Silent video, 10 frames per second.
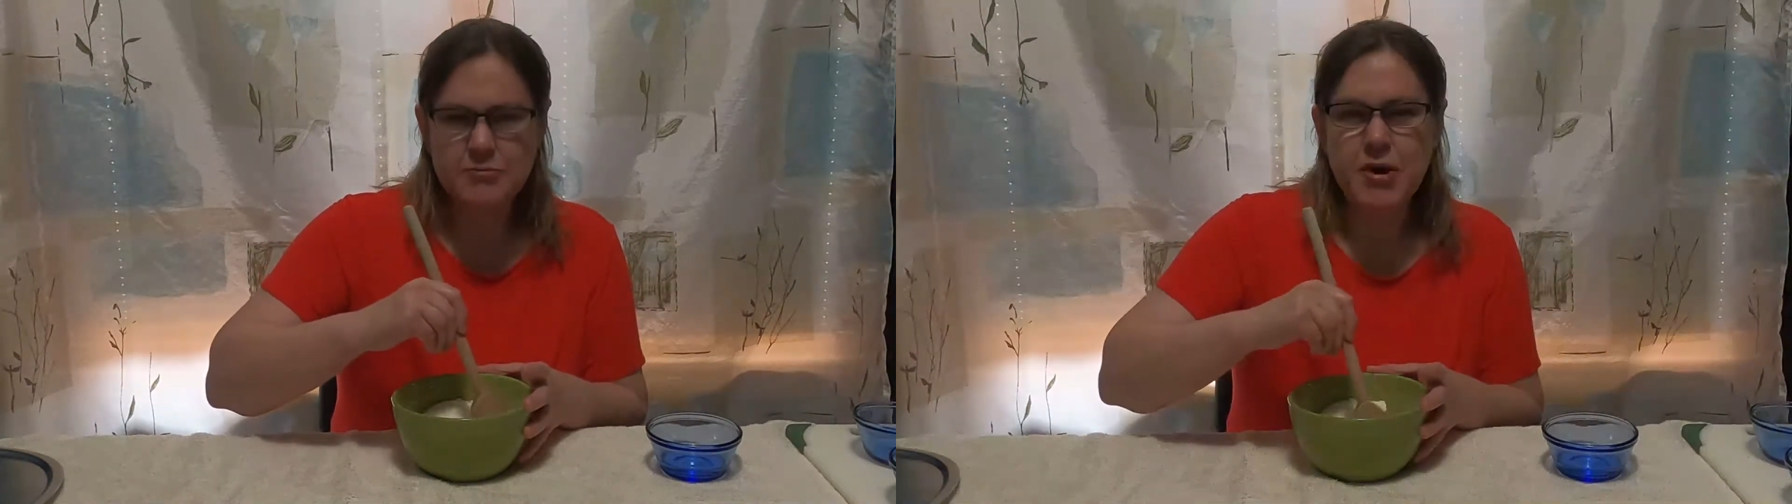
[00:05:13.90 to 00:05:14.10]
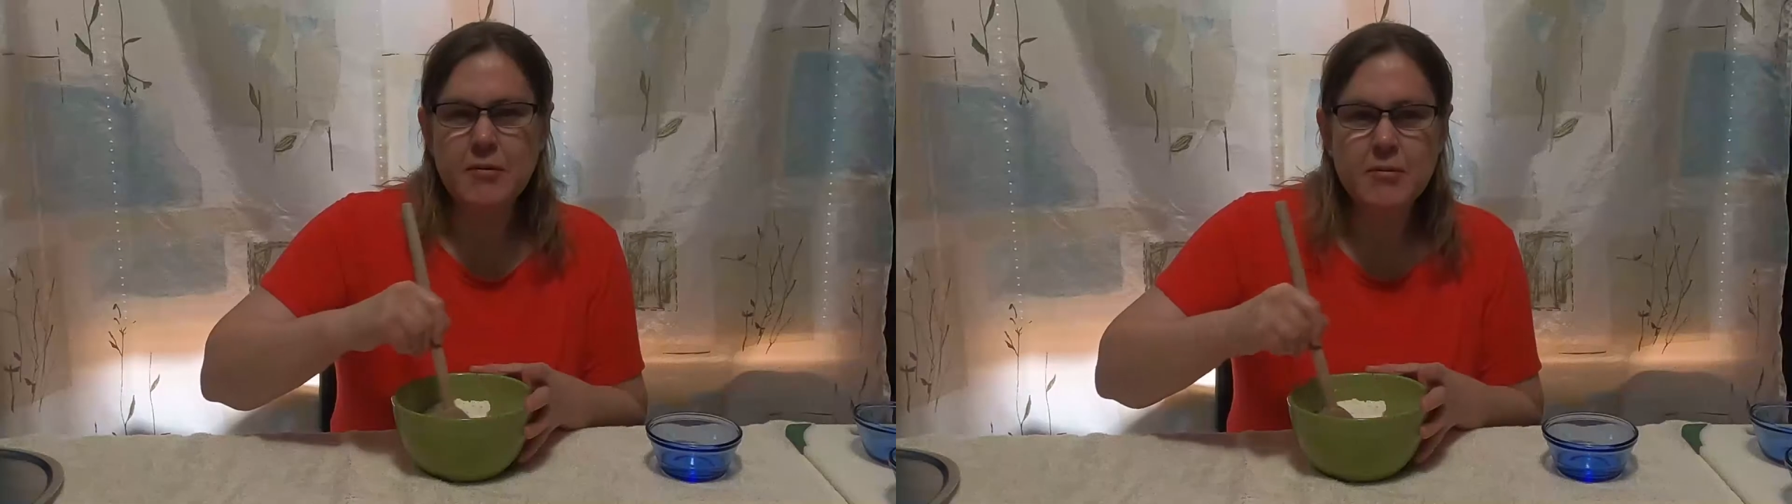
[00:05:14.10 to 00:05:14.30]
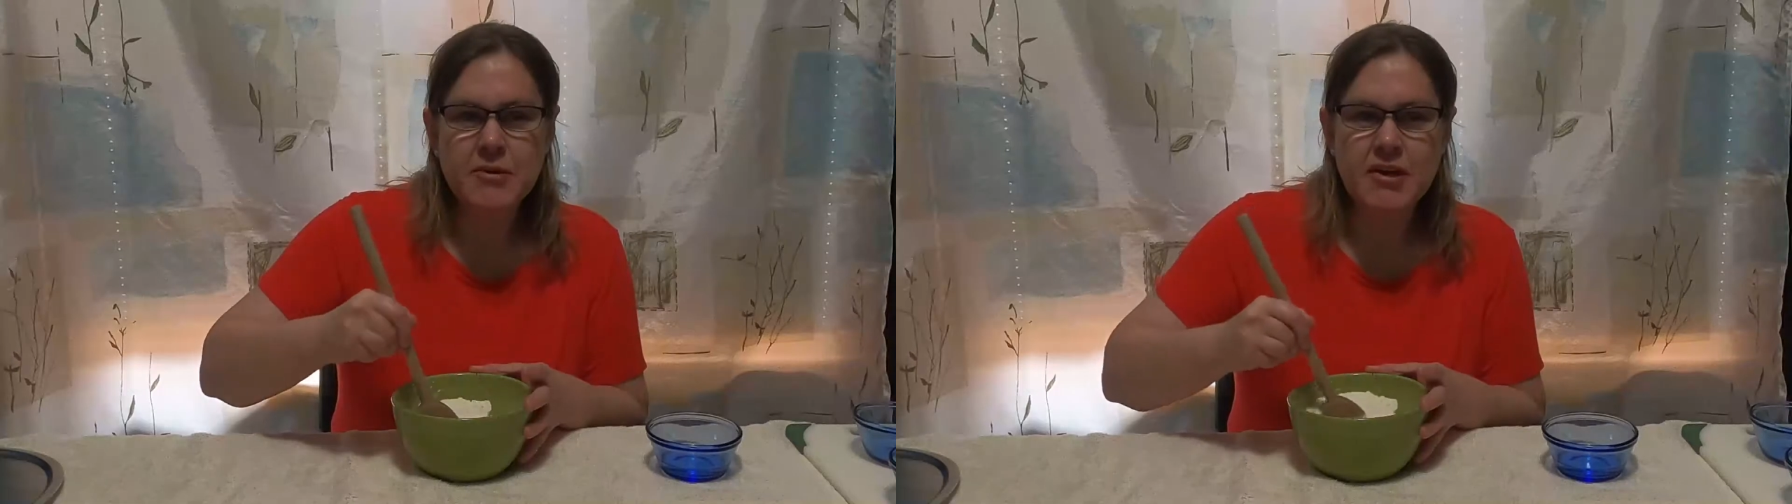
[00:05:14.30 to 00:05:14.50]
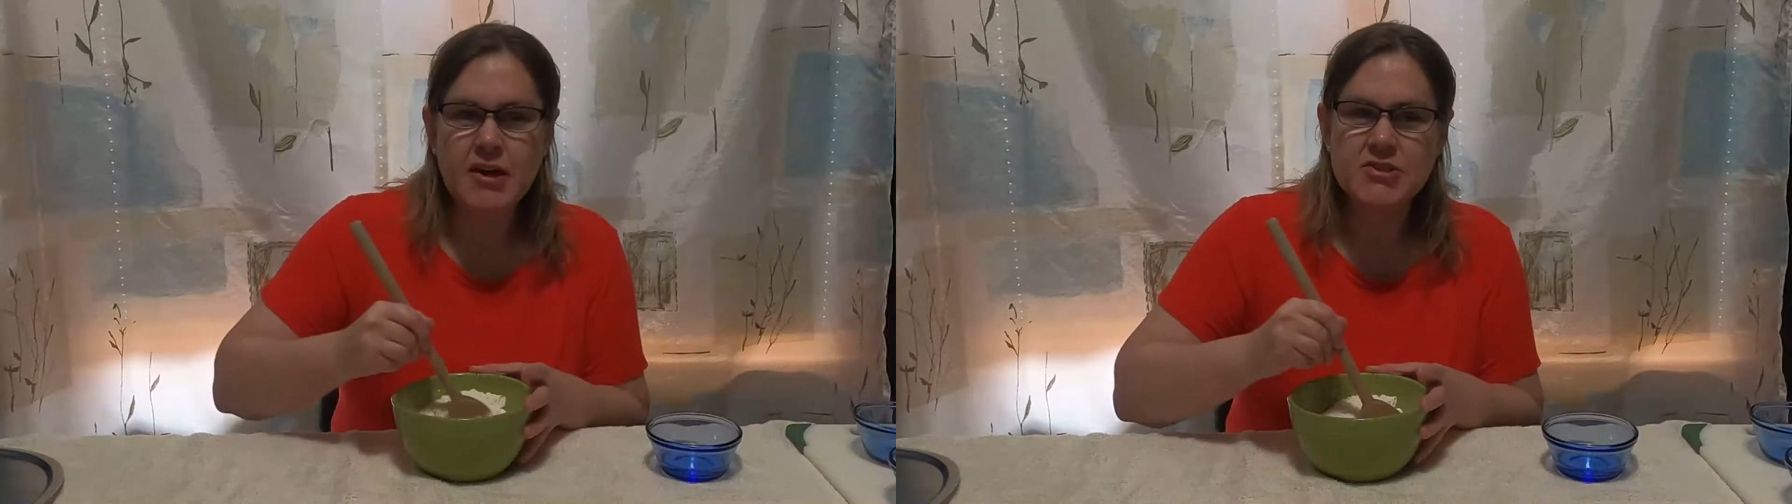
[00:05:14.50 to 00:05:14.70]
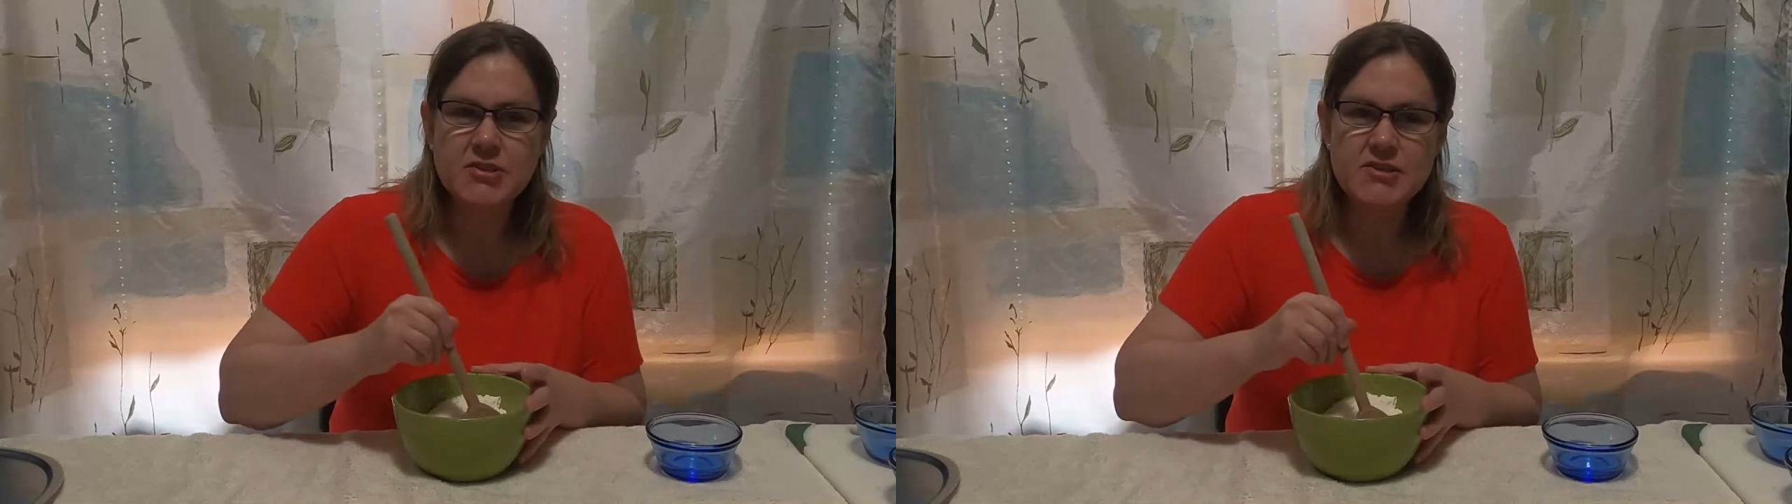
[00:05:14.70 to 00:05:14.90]
And
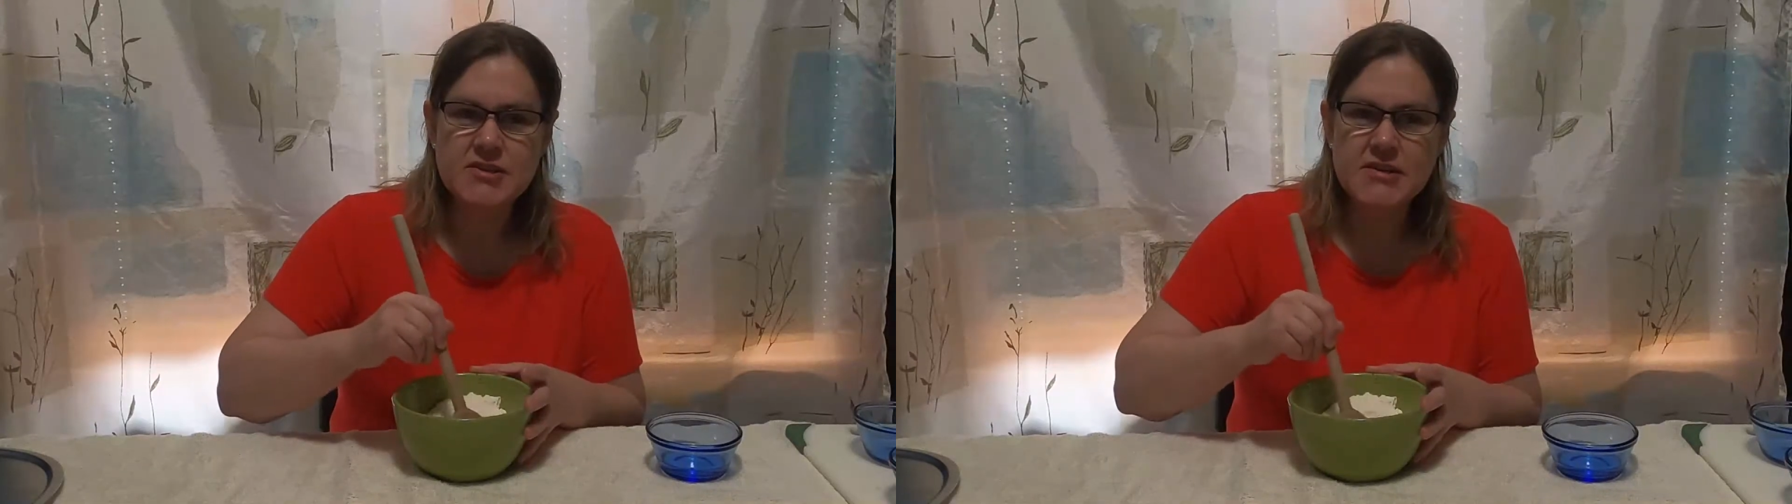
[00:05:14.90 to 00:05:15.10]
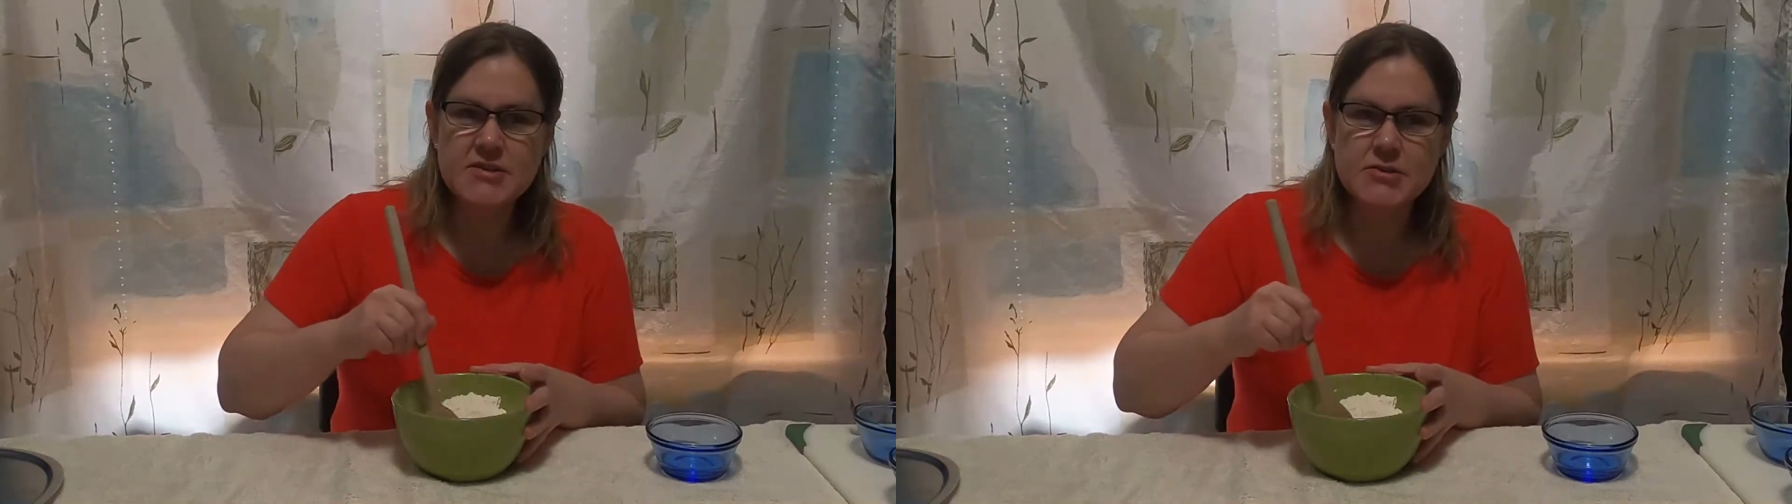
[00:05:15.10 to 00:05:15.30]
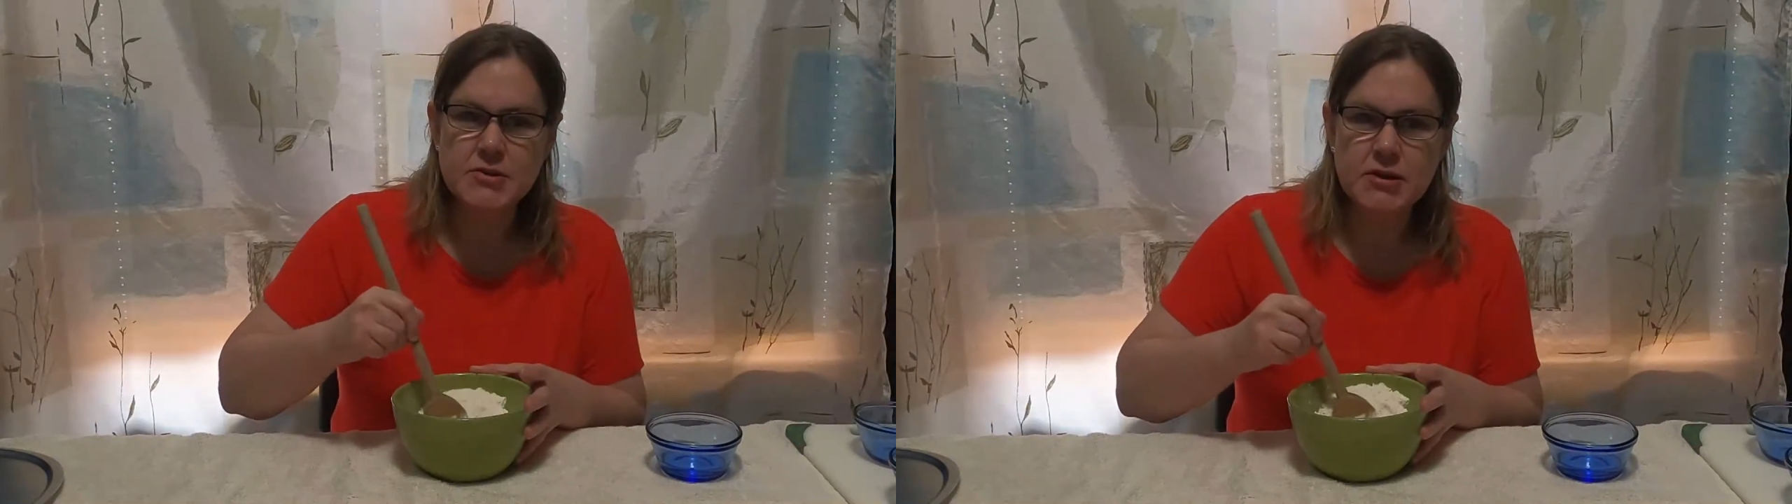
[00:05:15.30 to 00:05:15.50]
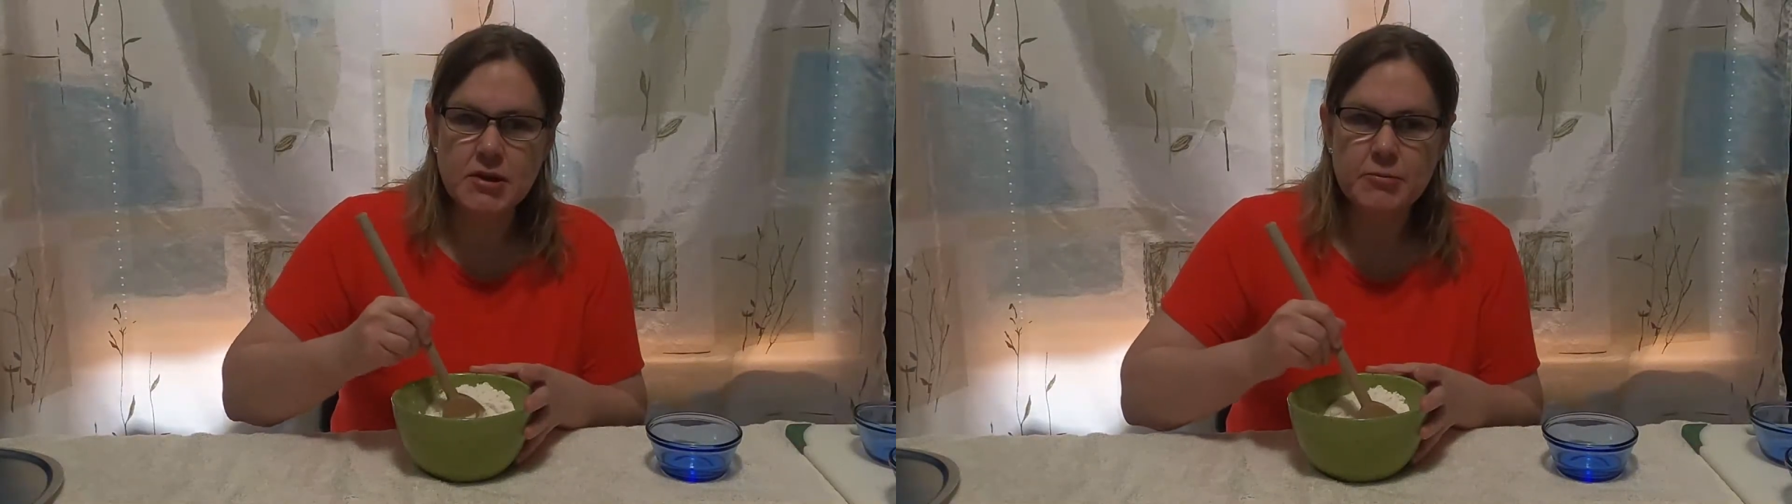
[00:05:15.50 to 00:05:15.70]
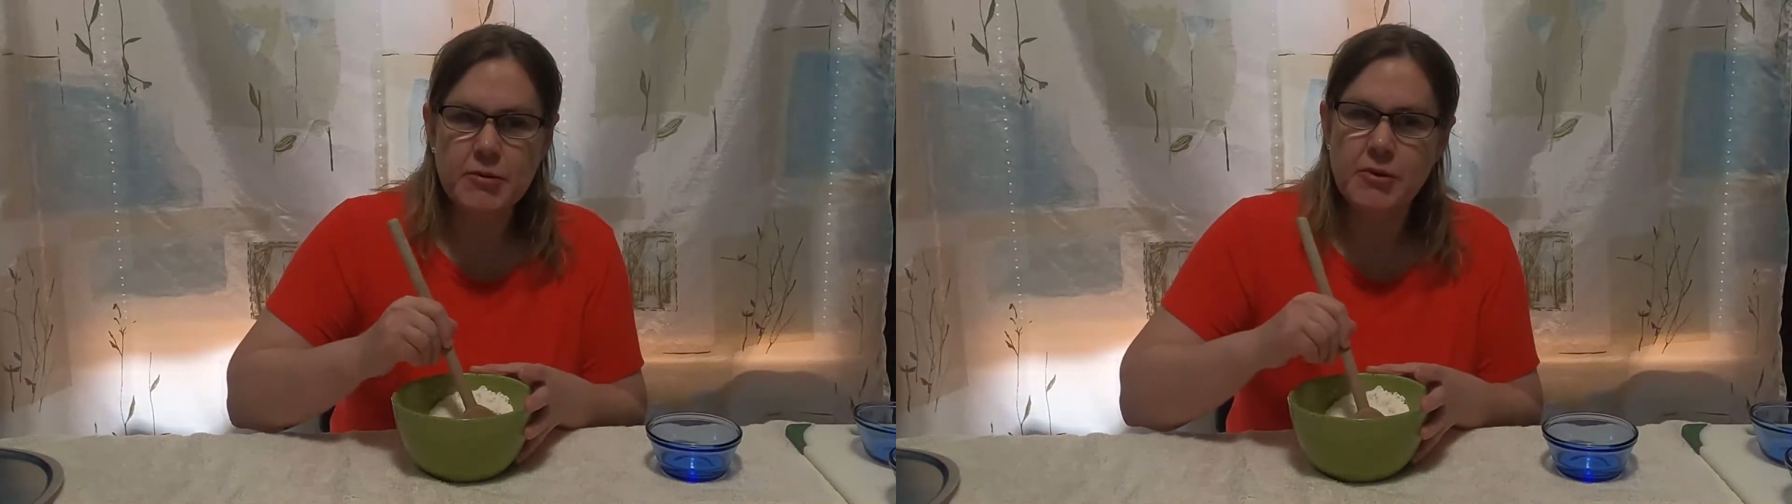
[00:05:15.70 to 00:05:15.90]
probably, I should have said this earlier,